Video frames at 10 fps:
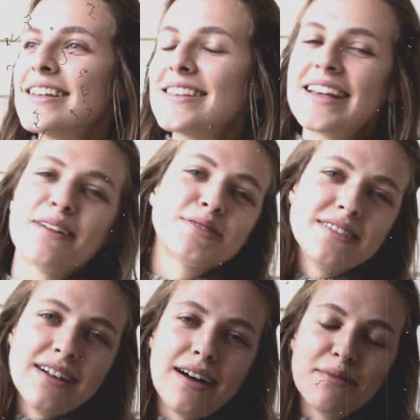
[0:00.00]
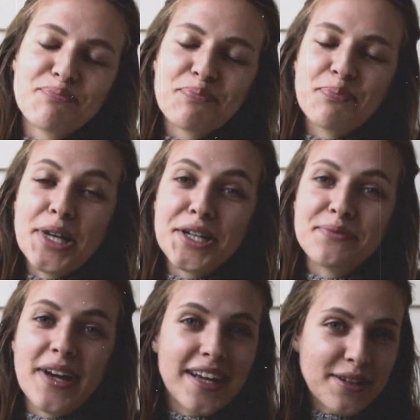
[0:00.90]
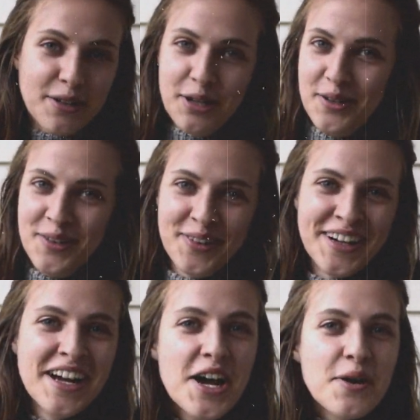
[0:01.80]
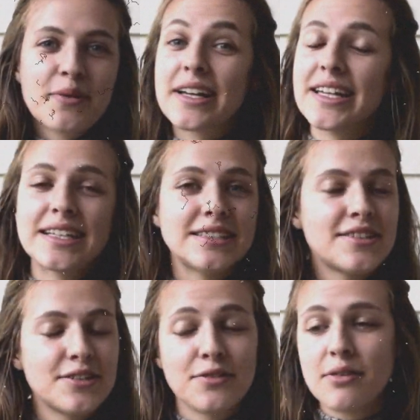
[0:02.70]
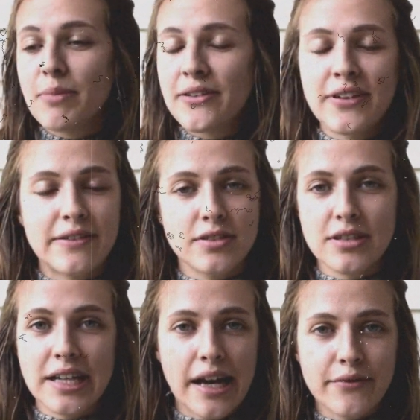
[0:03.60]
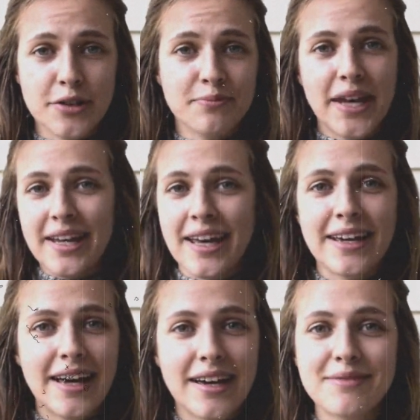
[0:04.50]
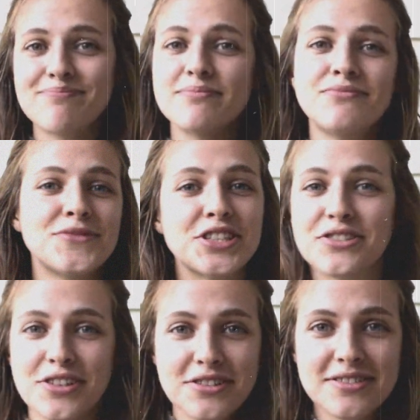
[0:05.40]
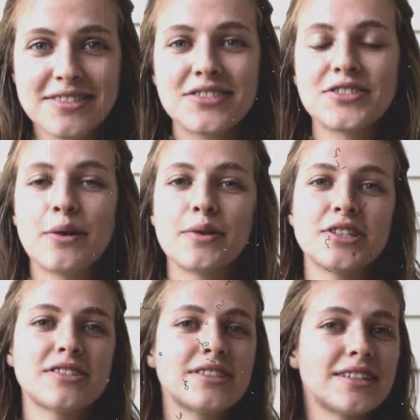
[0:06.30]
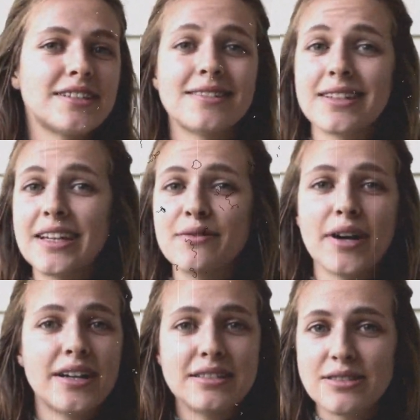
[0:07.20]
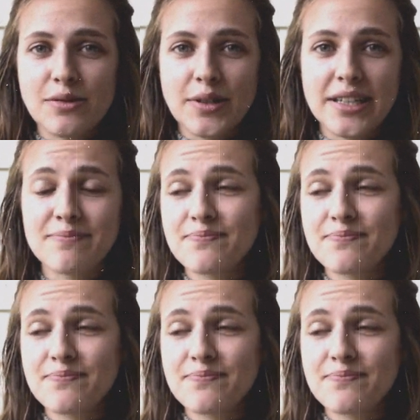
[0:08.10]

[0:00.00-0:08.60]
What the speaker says: That was a lot, but anywho, we're getting into my favorite thing ever, aka desserts. So we're just gonna get right into it.